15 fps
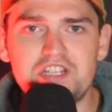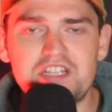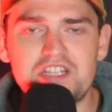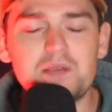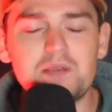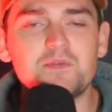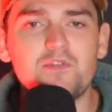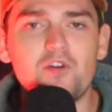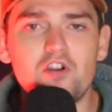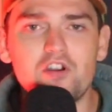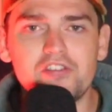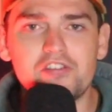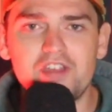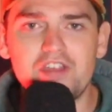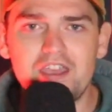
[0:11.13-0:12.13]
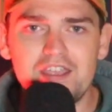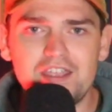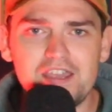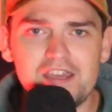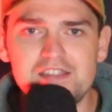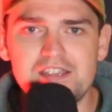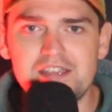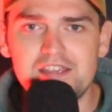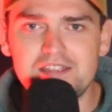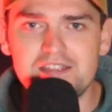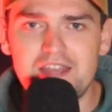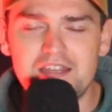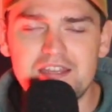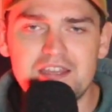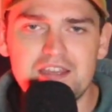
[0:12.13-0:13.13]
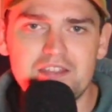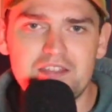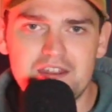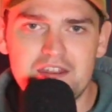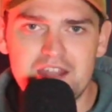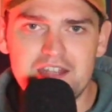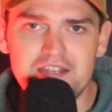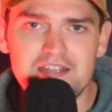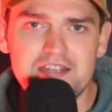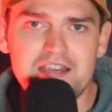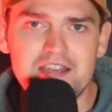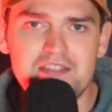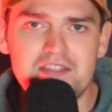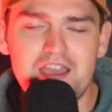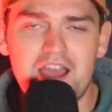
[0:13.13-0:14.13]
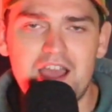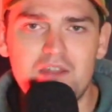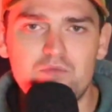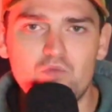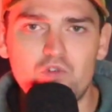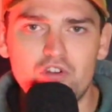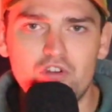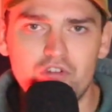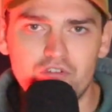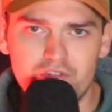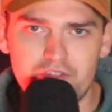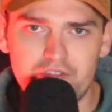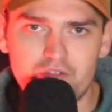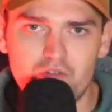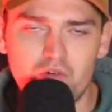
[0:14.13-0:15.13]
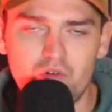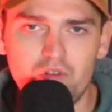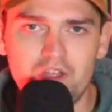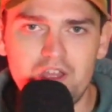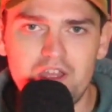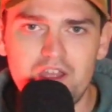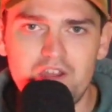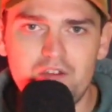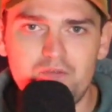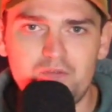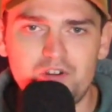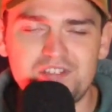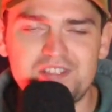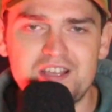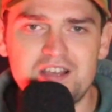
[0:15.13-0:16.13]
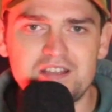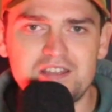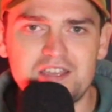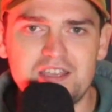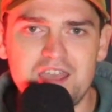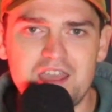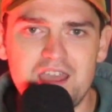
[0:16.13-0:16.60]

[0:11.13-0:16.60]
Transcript: James Forrest getting his ninetieth, ninety-ninth and one hundredth goal for Celtic.